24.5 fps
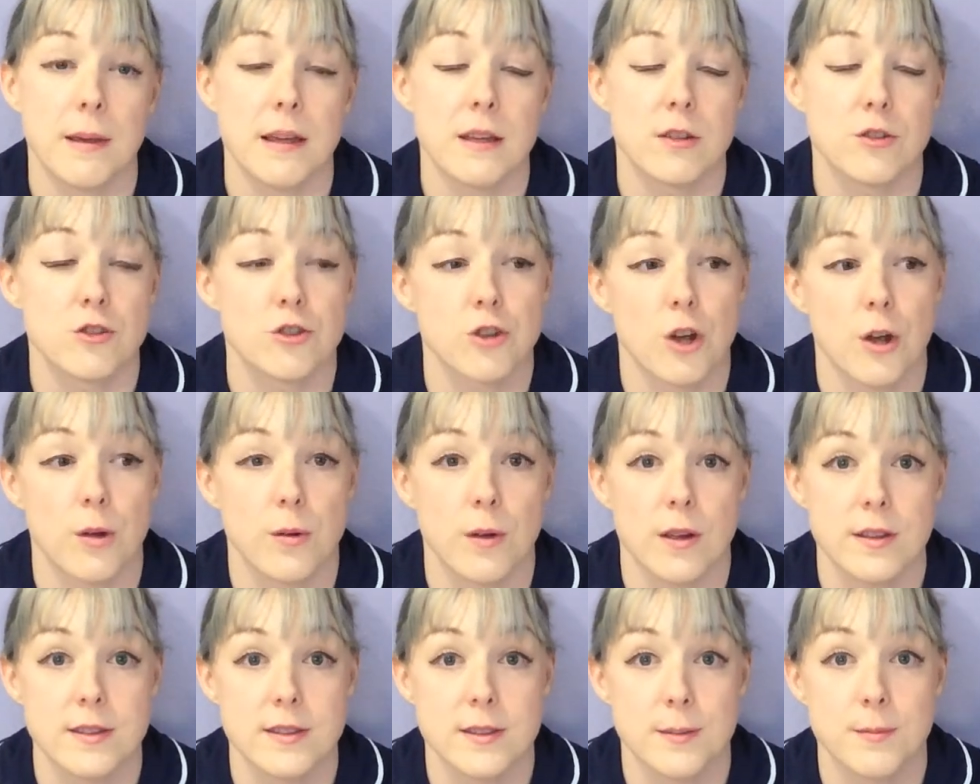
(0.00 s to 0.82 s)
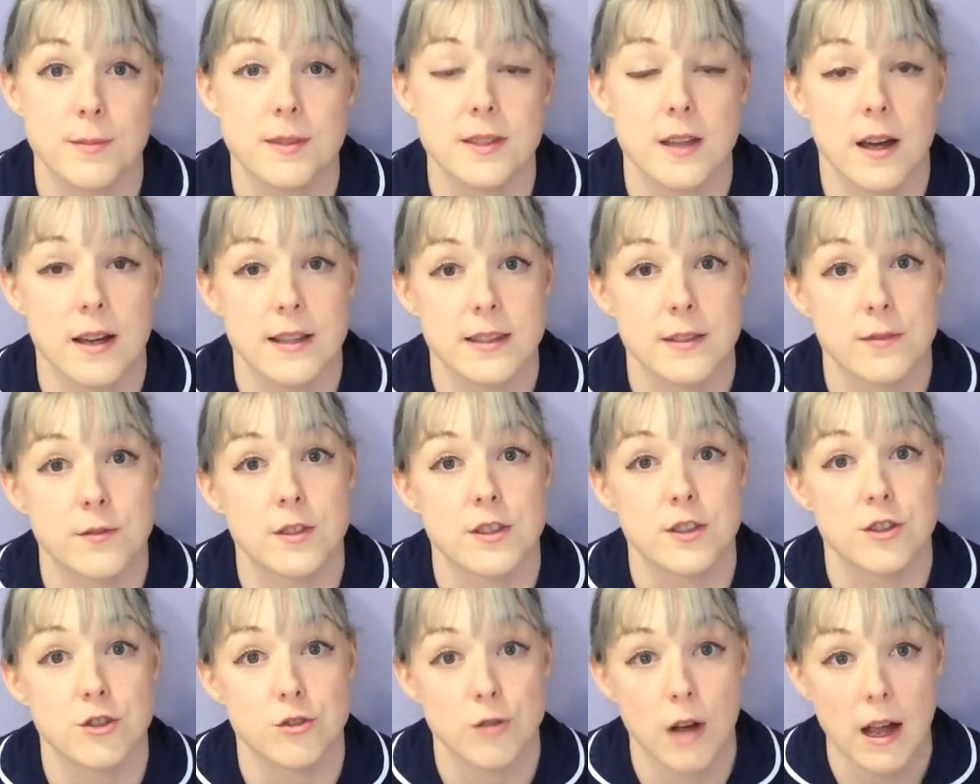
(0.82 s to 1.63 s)
has shown us some signs of
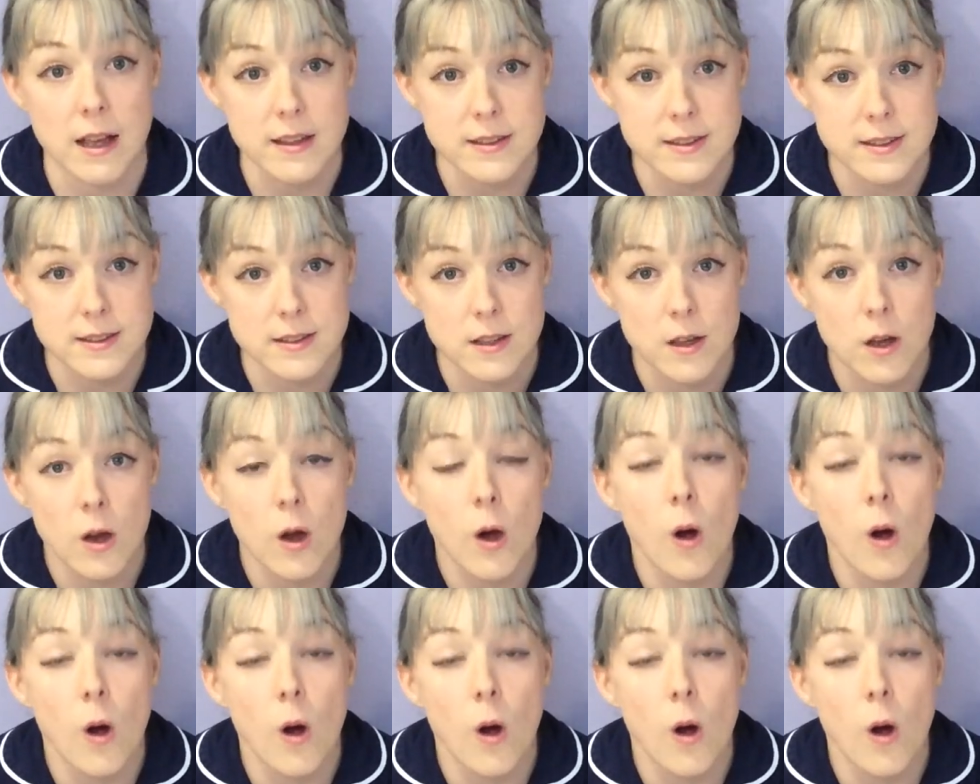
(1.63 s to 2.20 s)
distress,